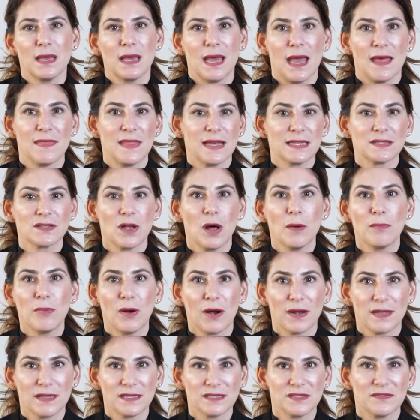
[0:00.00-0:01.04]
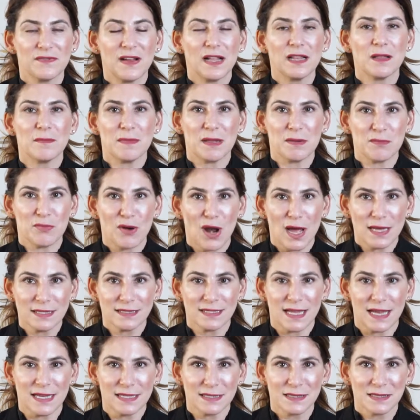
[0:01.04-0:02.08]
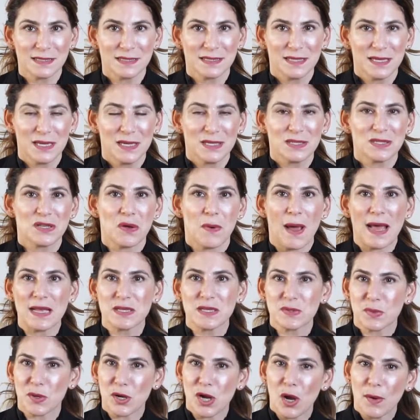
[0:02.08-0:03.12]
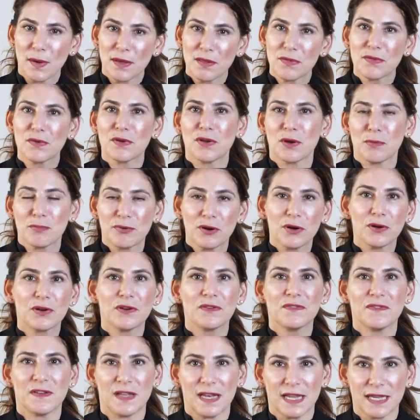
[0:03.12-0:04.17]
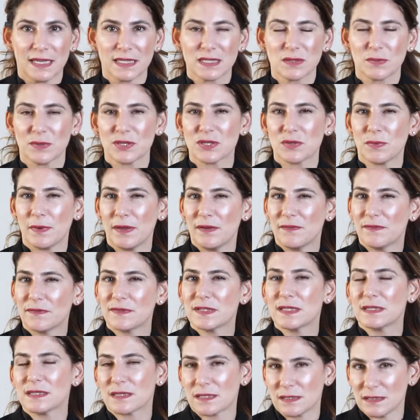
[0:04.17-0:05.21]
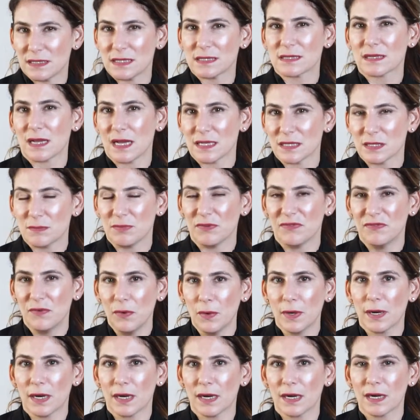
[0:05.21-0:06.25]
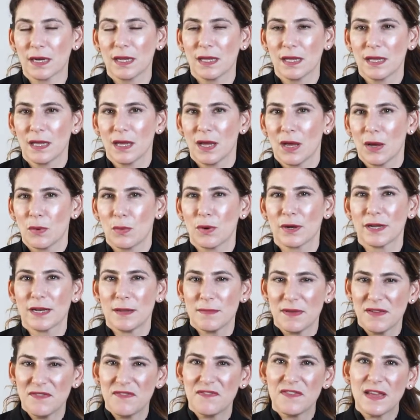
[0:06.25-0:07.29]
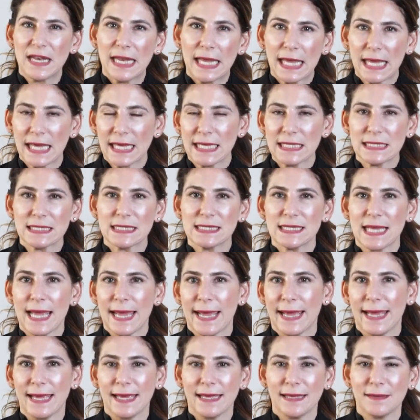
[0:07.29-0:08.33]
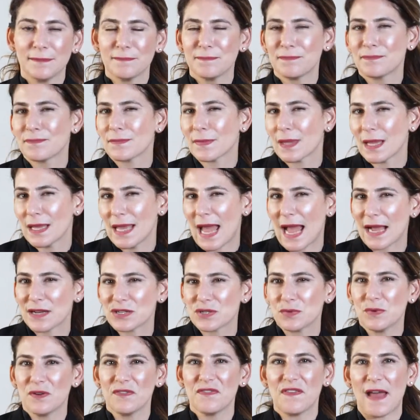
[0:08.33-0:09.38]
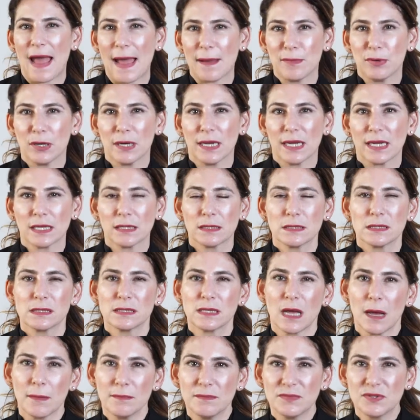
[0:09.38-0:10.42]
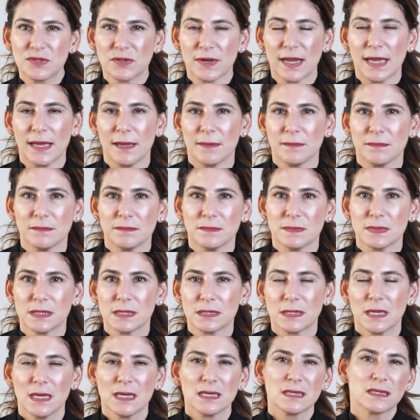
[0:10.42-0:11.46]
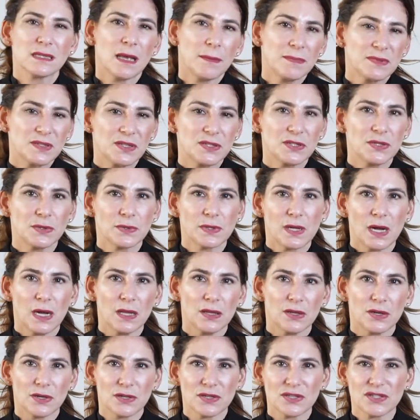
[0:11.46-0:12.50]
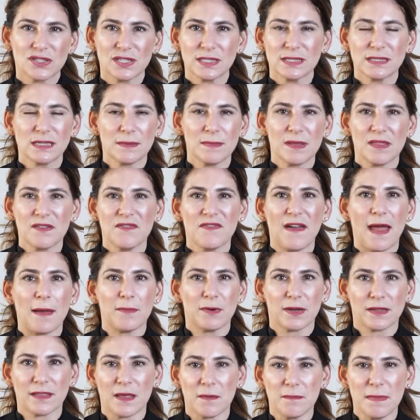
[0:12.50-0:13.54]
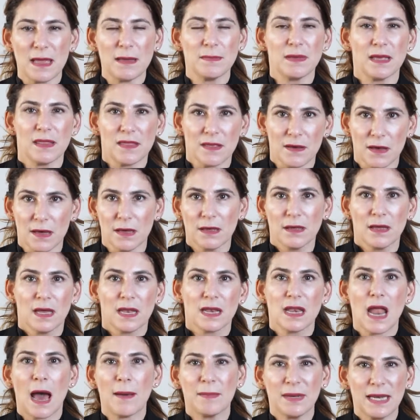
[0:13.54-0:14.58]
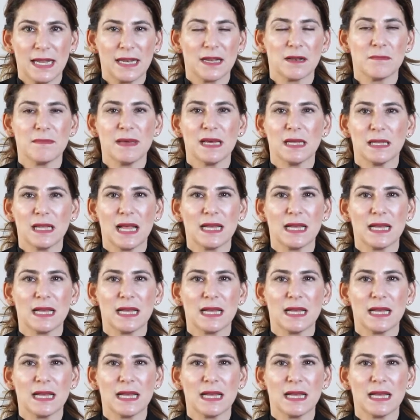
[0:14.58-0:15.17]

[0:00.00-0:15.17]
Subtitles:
And that's all part of the development process. So as we're going through your proto fittings, which we've discussed before, we're going to be fitting in, say, actual fabric, sub-trims, substitute colors, just some of the fabric that maybe the nominated mill